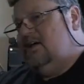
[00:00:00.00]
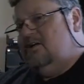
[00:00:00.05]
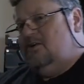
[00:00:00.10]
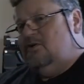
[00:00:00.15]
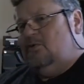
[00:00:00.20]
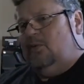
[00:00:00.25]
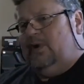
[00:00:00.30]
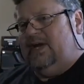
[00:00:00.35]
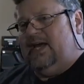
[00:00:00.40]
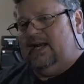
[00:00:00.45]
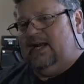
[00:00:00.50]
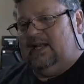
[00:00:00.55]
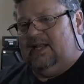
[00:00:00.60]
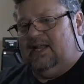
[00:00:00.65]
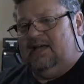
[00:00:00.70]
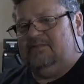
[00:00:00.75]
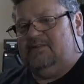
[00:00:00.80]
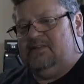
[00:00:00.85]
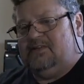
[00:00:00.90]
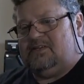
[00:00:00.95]
We got
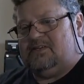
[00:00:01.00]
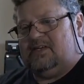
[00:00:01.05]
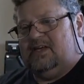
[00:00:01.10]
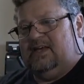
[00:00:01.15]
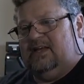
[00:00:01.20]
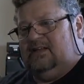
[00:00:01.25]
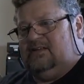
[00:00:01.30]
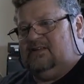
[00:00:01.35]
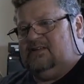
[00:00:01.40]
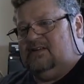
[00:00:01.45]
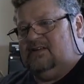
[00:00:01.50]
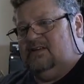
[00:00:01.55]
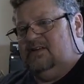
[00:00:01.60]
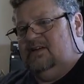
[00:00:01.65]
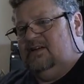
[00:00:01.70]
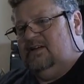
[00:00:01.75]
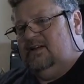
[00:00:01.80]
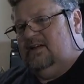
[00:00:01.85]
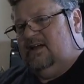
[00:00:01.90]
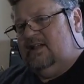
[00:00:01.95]
11 cents,
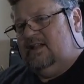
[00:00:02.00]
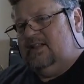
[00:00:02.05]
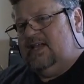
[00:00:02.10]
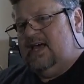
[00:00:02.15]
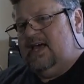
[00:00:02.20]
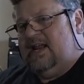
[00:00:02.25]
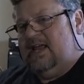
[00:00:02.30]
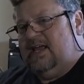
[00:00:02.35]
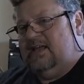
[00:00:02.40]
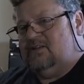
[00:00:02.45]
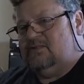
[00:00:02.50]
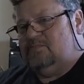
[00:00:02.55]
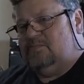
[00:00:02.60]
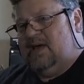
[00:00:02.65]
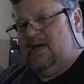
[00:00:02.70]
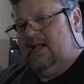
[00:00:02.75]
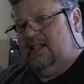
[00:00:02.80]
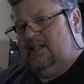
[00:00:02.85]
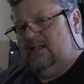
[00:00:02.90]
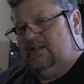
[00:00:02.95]
and that has
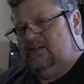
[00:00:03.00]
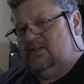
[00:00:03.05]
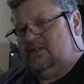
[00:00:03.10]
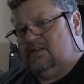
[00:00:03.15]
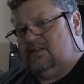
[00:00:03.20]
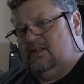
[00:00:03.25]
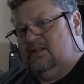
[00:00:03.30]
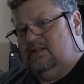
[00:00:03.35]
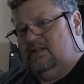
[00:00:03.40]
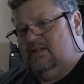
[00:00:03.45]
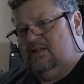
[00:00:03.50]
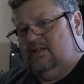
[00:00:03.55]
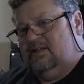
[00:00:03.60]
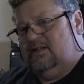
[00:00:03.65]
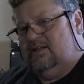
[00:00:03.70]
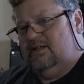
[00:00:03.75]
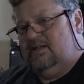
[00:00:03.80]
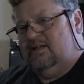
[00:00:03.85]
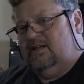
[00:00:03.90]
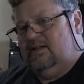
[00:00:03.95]
balanced
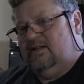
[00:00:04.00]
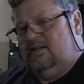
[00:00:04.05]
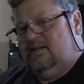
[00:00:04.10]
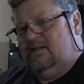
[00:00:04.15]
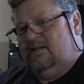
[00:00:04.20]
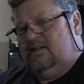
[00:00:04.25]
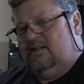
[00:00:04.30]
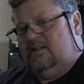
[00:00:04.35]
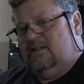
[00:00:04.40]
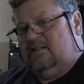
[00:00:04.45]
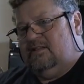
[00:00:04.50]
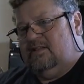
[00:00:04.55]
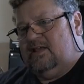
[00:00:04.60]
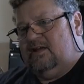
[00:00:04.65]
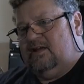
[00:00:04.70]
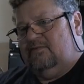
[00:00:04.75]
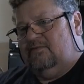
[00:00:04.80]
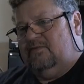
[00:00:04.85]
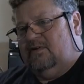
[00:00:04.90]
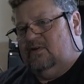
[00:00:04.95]
that
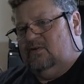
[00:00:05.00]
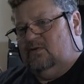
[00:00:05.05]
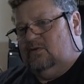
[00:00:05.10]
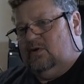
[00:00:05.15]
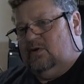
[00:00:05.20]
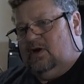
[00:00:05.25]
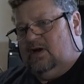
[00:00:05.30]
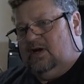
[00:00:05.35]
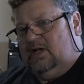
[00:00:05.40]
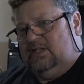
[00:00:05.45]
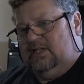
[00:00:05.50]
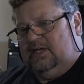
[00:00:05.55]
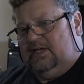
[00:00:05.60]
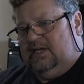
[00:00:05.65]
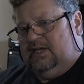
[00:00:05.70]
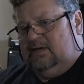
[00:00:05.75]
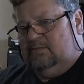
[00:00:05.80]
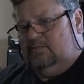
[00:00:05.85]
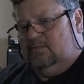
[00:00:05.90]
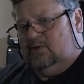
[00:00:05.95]
phone on the
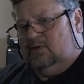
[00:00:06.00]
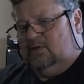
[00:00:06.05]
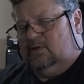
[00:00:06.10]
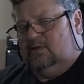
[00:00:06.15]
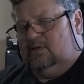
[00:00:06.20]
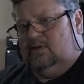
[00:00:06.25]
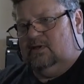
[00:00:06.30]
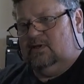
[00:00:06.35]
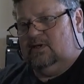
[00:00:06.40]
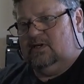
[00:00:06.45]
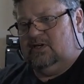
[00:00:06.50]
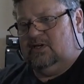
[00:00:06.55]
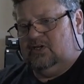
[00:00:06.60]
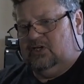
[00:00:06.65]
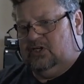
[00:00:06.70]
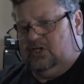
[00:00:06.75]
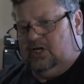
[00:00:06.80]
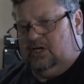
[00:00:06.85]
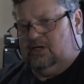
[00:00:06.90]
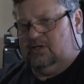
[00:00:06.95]
gimbal
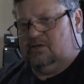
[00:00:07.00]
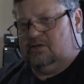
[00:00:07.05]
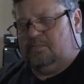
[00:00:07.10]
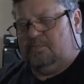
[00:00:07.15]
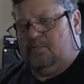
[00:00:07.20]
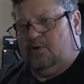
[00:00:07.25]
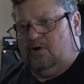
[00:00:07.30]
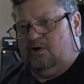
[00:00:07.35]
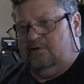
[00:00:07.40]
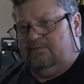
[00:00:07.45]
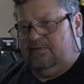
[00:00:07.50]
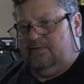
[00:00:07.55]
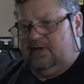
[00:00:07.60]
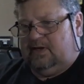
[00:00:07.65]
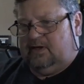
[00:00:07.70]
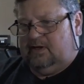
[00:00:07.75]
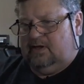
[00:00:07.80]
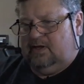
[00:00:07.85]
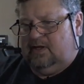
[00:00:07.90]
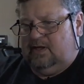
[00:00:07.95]
just perfect.
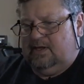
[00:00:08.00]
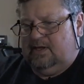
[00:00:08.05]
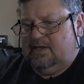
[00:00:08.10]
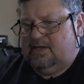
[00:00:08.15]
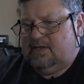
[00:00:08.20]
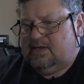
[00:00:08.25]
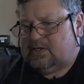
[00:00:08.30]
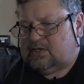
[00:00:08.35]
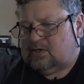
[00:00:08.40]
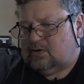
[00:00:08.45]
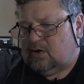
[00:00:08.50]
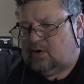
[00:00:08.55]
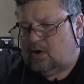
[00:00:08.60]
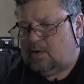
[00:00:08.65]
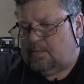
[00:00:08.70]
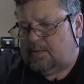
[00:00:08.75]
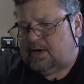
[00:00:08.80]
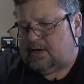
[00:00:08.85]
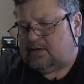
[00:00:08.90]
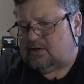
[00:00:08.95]
So now I'm
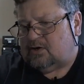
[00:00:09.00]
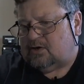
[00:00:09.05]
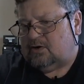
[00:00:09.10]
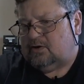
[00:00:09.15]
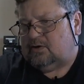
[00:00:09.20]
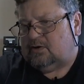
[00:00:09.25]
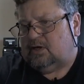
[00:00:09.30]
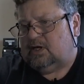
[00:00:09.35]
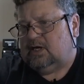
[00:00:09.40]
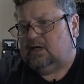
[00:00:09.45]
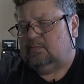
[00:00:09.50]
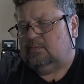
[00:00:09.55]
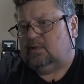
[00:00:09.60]
going to turn the gimbal